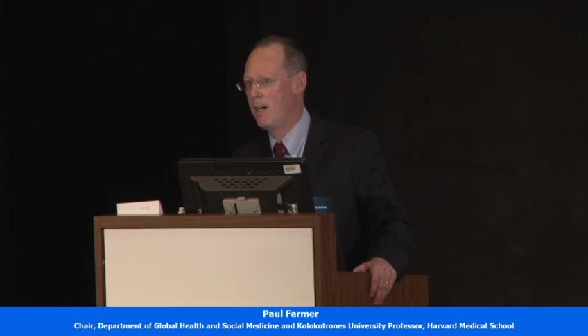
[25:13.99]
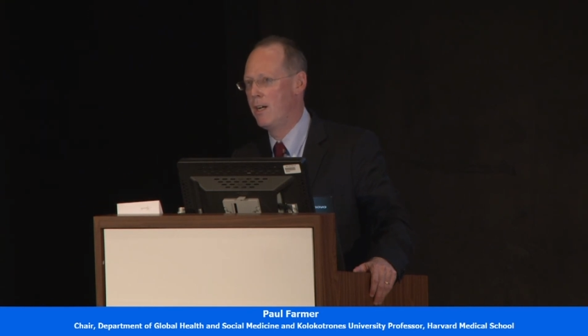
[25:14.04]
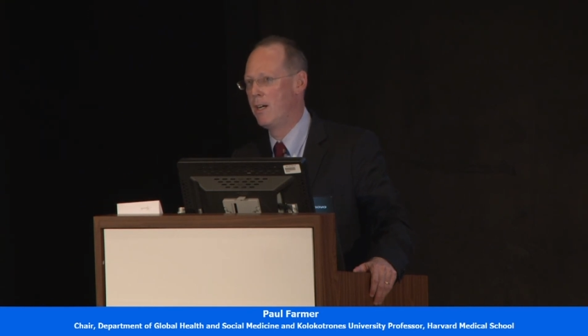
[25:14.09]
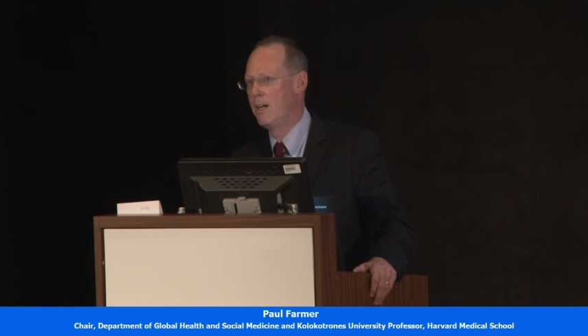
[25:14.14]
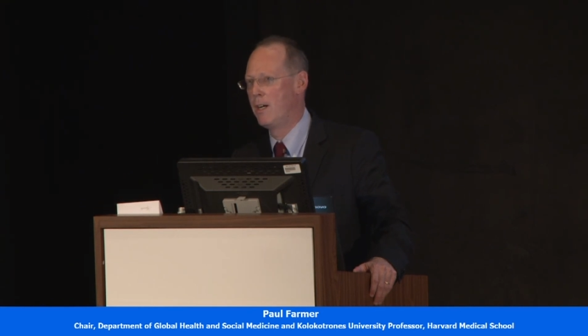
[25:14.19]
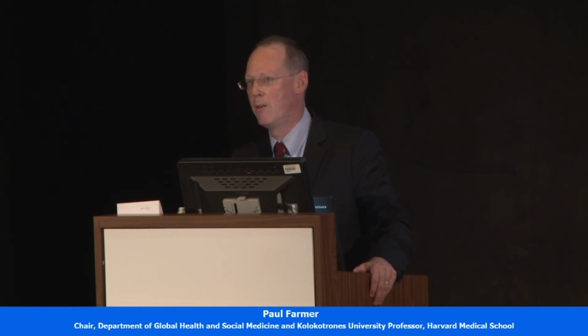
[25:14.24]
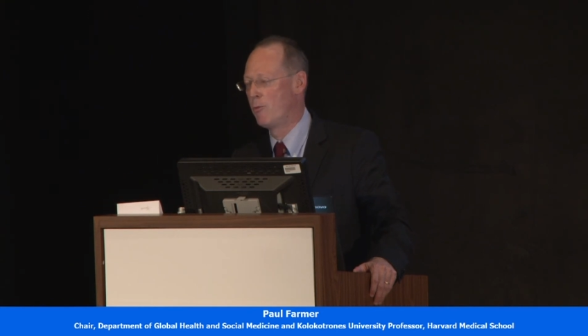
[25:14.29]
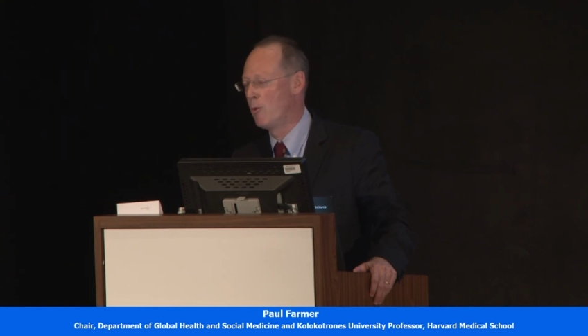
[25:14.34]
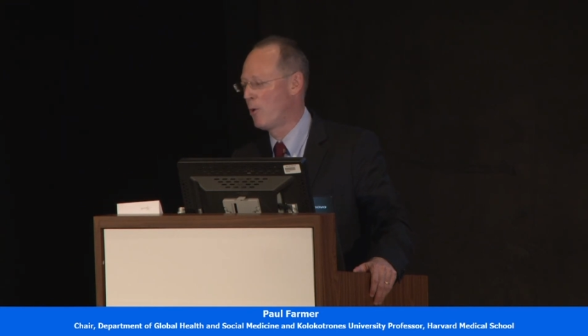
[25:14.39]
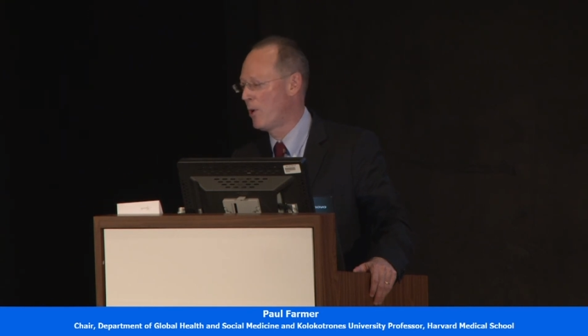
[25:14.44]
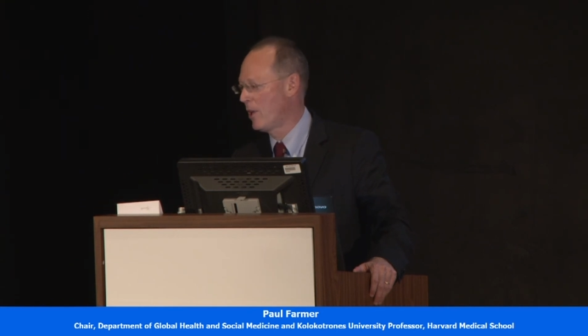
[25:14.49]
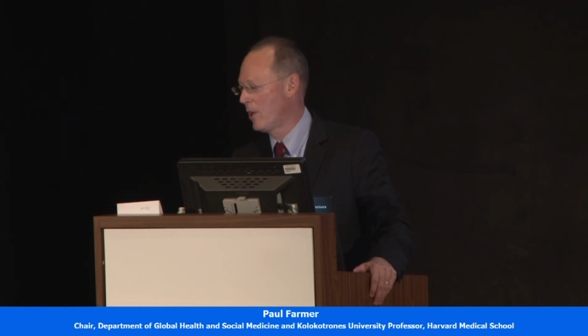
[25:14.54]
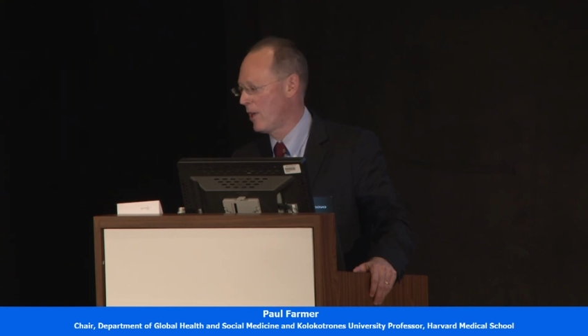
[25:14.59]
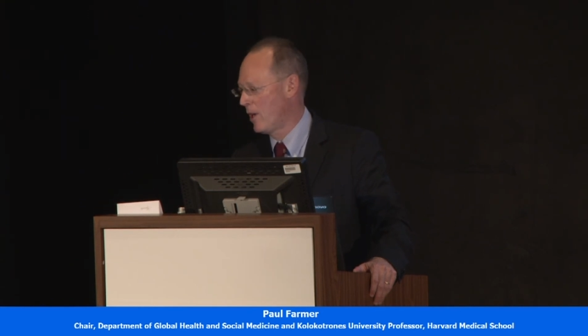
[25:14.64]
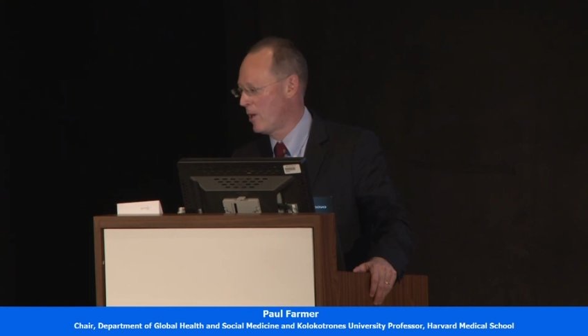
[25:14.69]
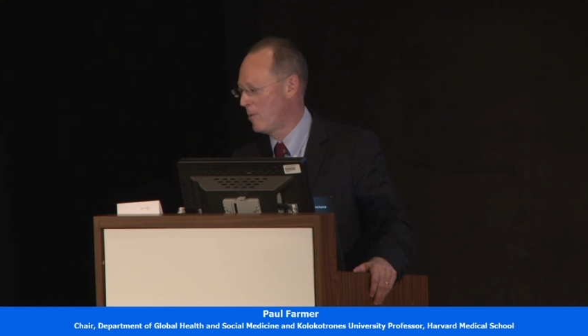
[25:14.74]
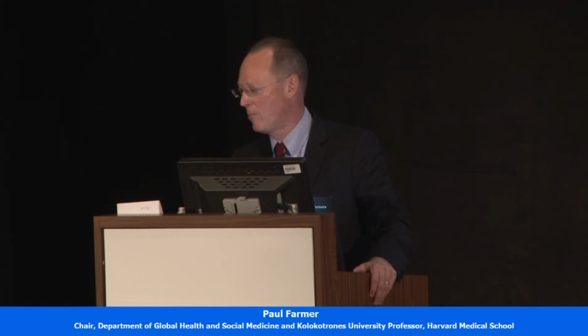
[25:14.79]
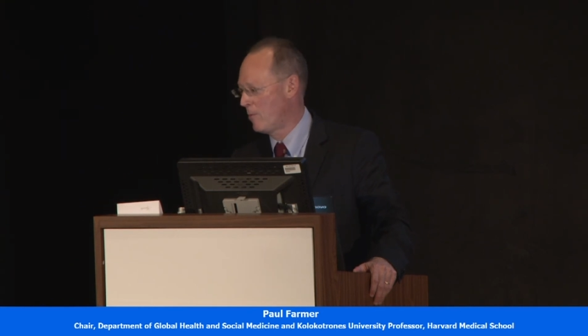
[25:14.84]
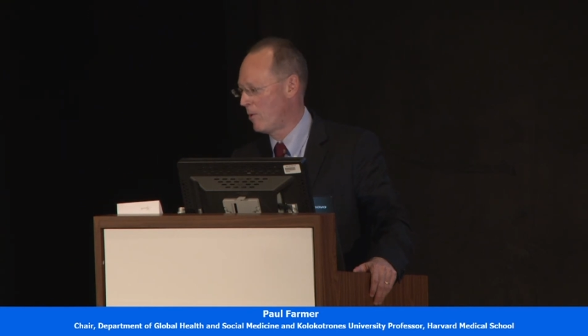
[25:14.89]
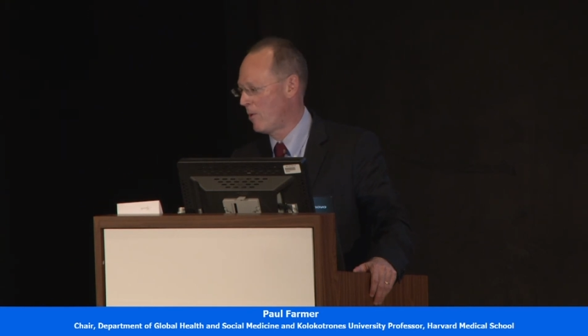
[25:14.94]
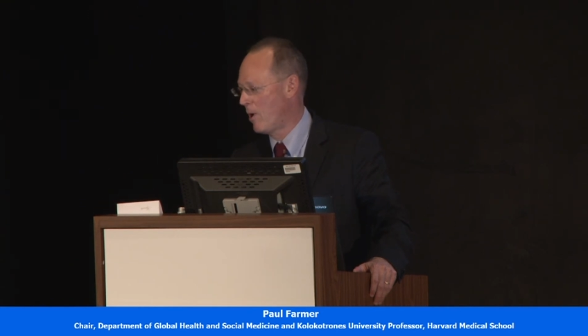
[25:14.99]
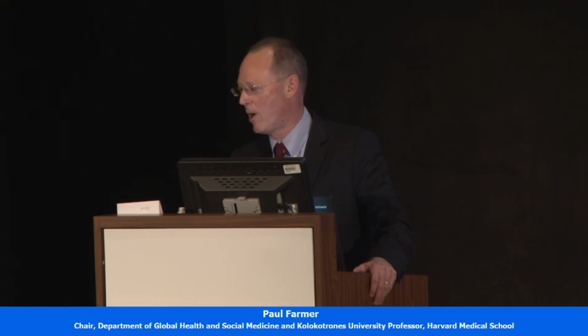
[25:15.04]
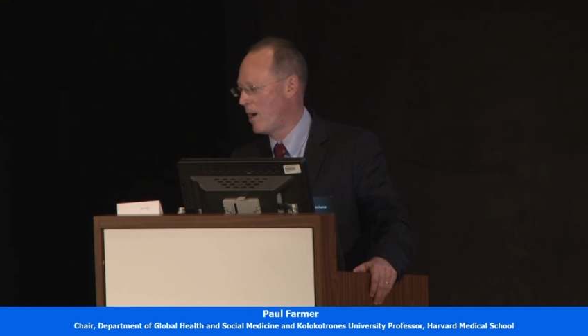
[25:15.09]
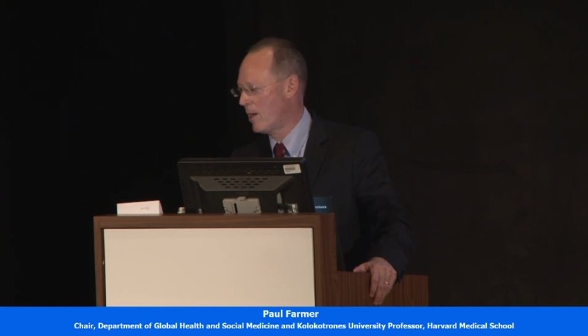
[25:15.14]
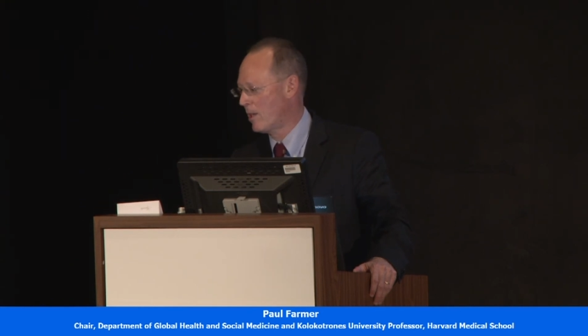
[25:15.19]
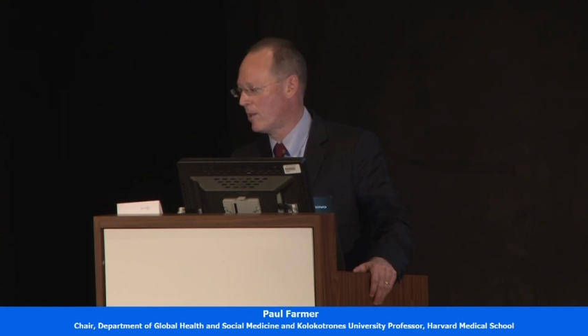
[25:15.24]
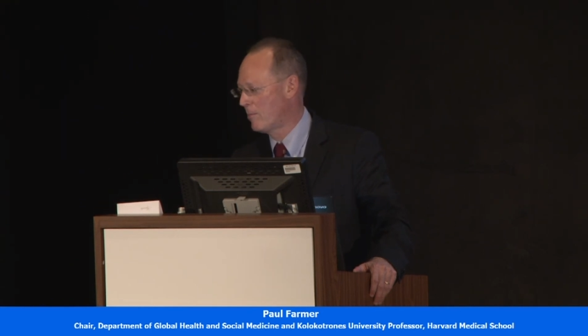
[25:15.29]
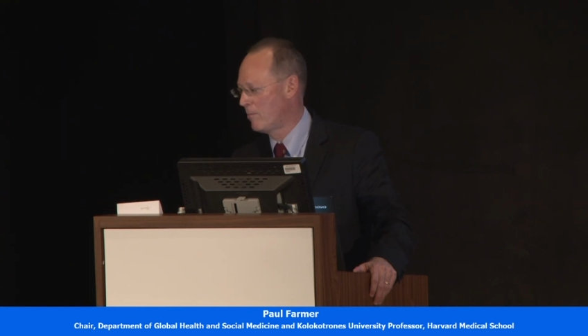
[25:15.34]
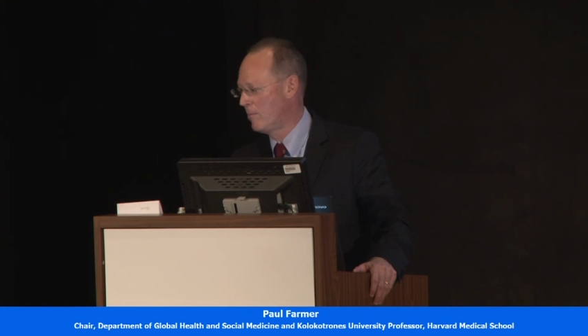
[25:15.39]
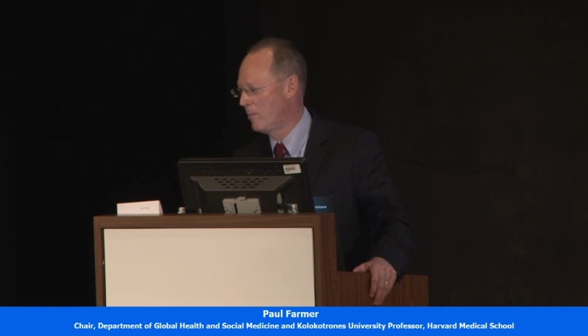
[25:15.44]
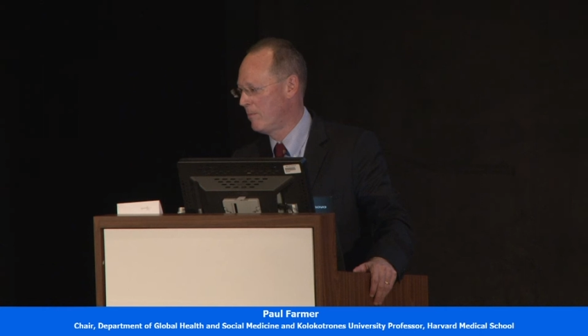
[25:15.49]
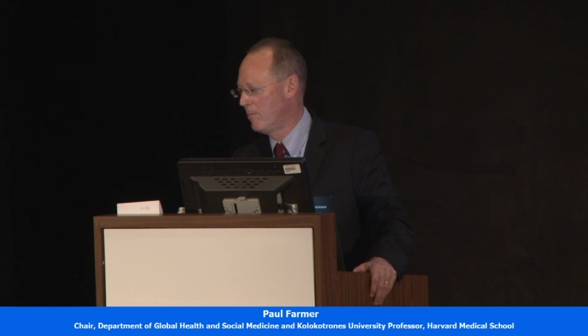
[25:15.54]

Royal Air Maroc